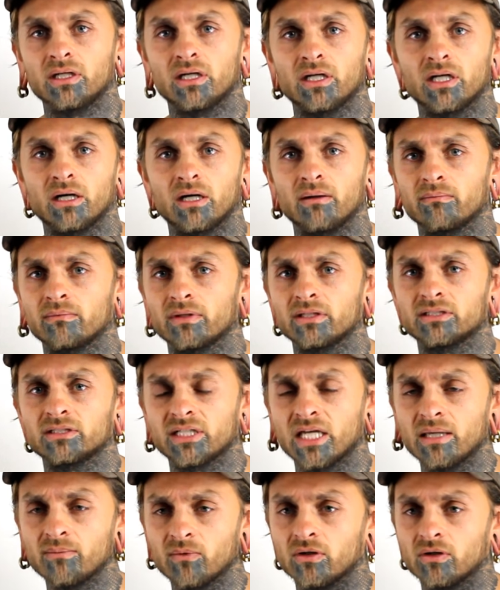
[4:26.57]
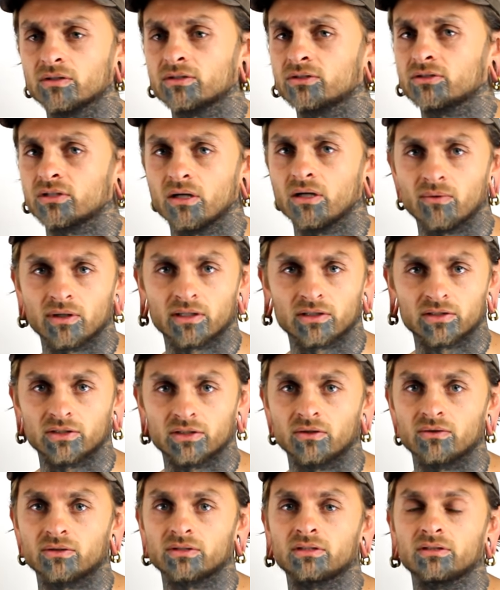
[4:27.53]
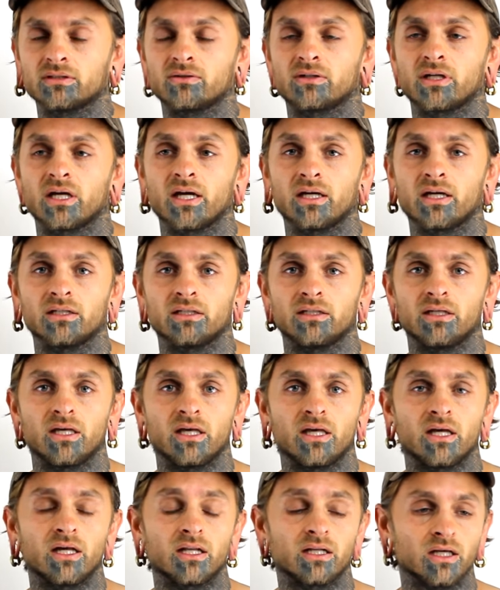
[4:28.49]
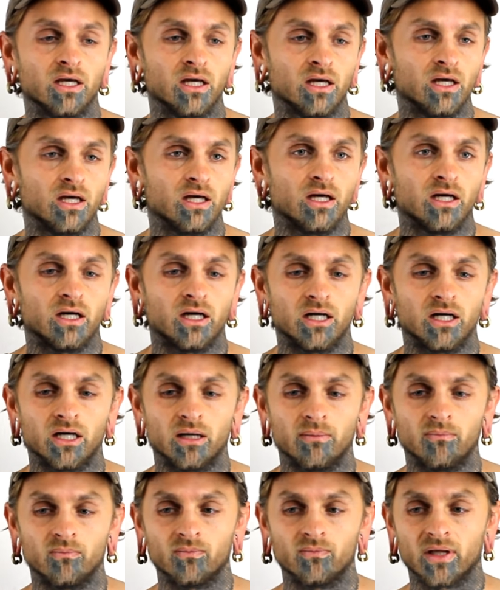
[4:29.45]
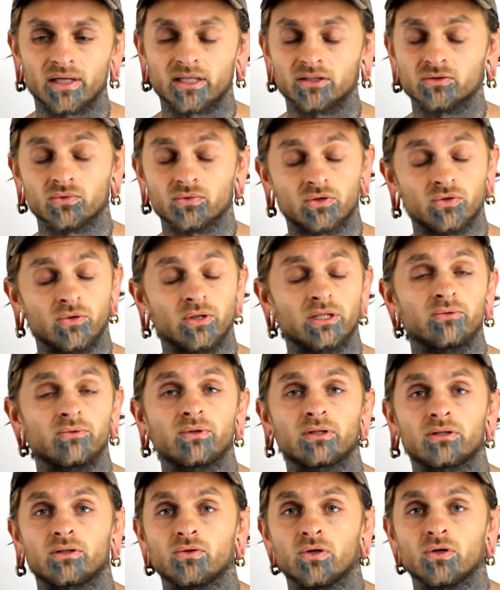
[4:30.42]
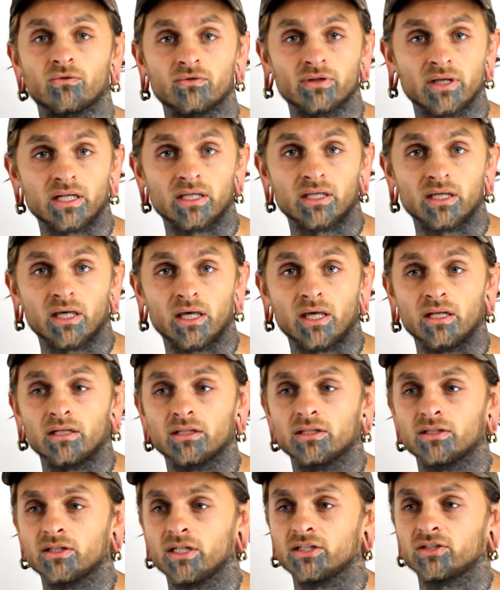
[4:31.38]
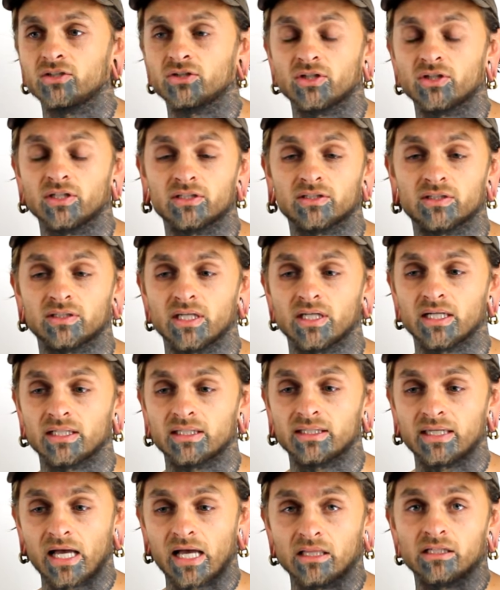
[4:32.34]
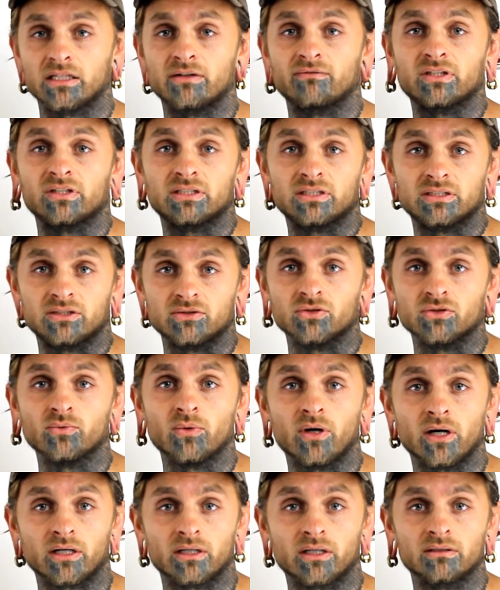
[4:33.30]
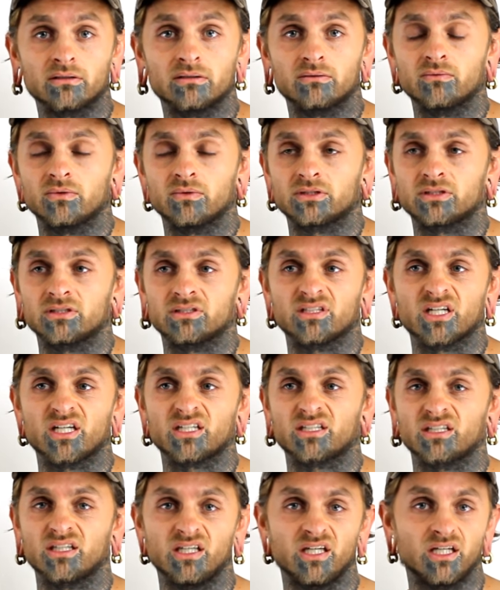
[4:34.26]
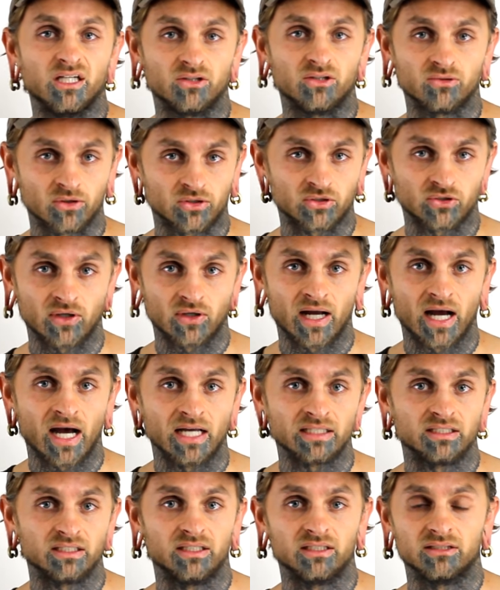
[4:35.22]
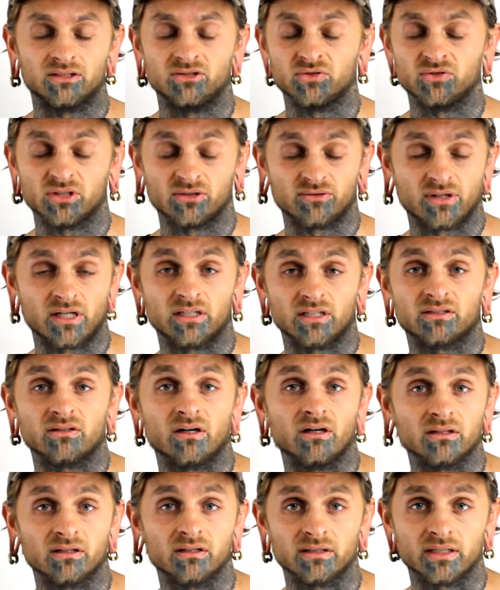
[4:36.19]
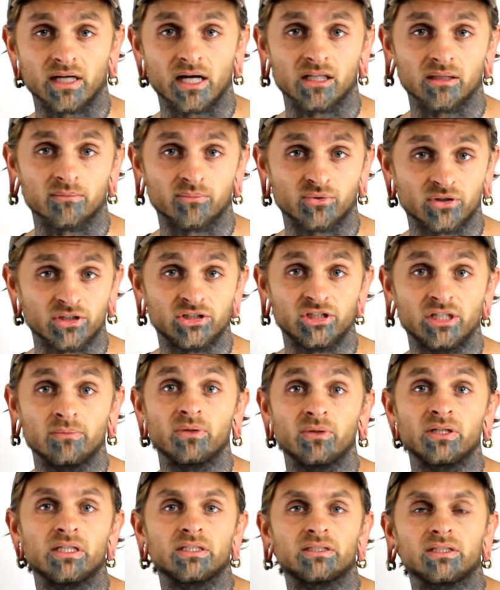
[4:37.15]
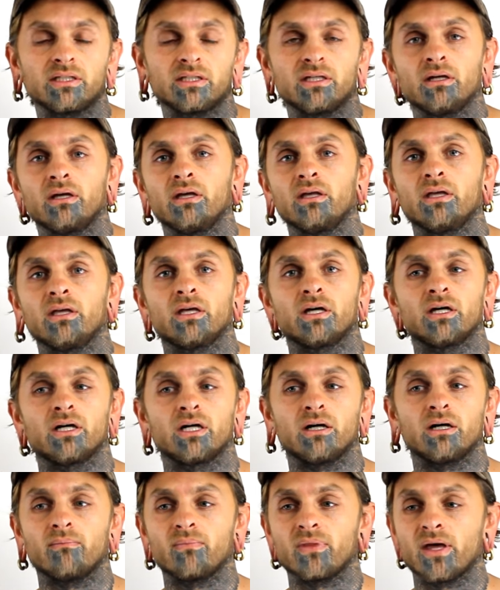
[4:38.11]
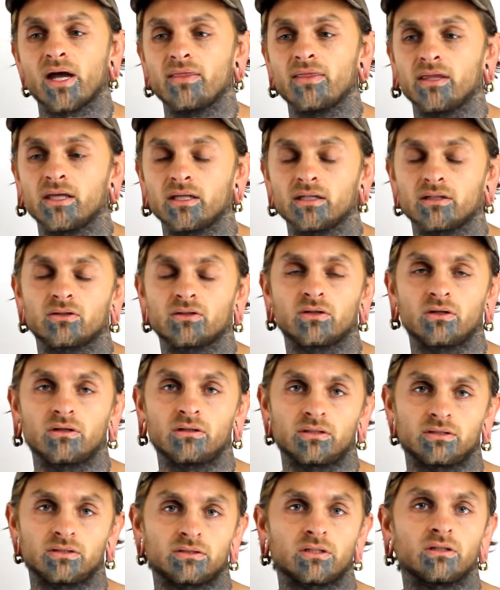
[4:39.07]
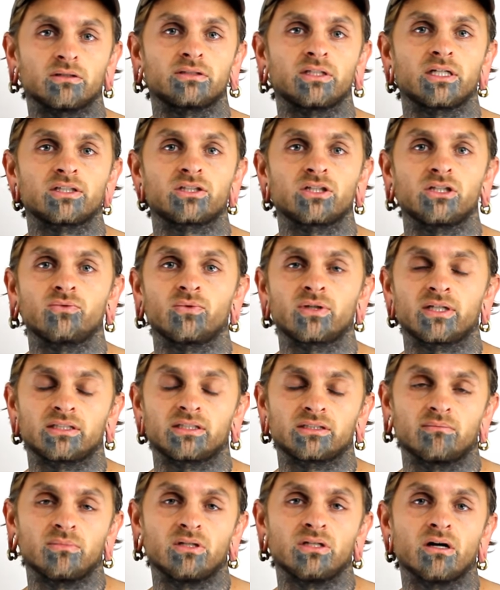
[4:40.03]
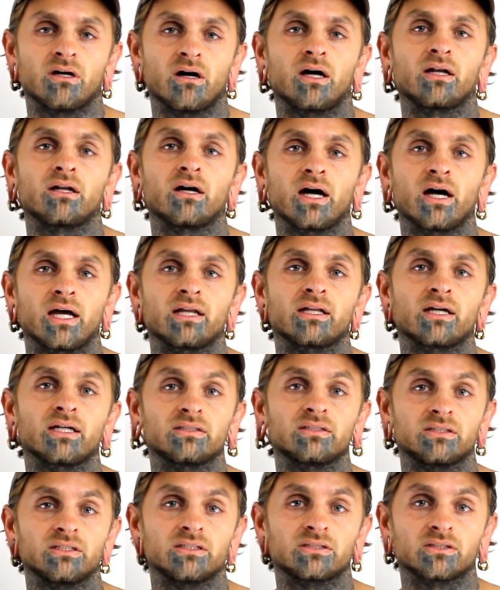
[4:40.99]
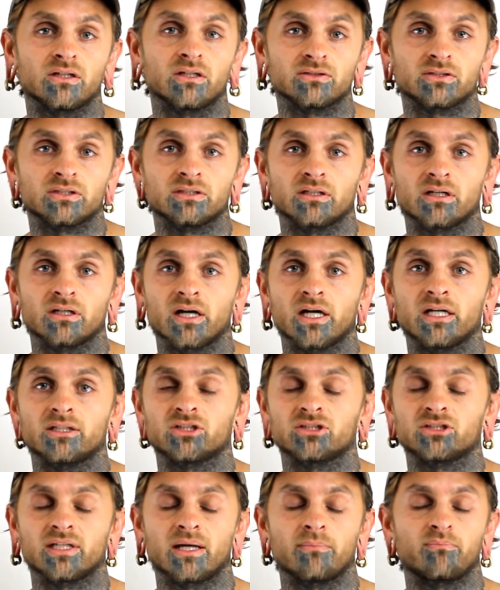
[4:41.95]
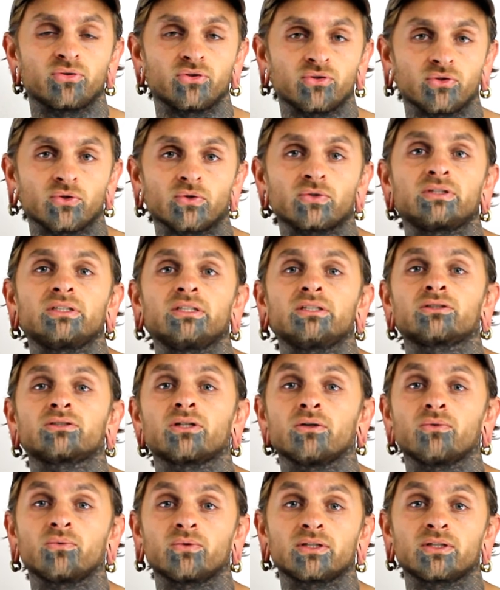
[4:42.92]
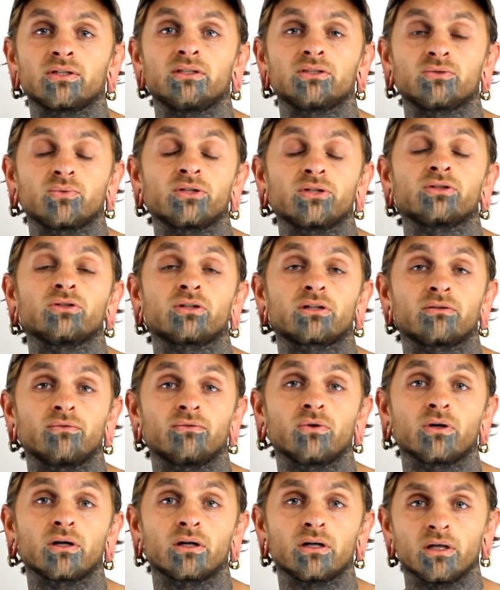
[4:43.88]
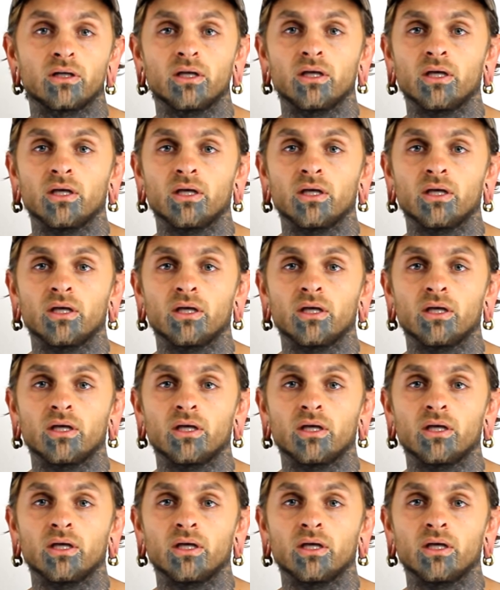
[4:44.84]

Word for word: Um, the same old, saltwater soaks, okay? And um, I guess real quickly we can go over that again. It's just a gallon of distilled water, which is like any grocery store has it. It's usually around a dollar a gallon, pretty cheap and easy. Um, and then go to the salt section, you wanna get some non-iodized sea salts, all right? Just that pure sea salt is what you're looking for.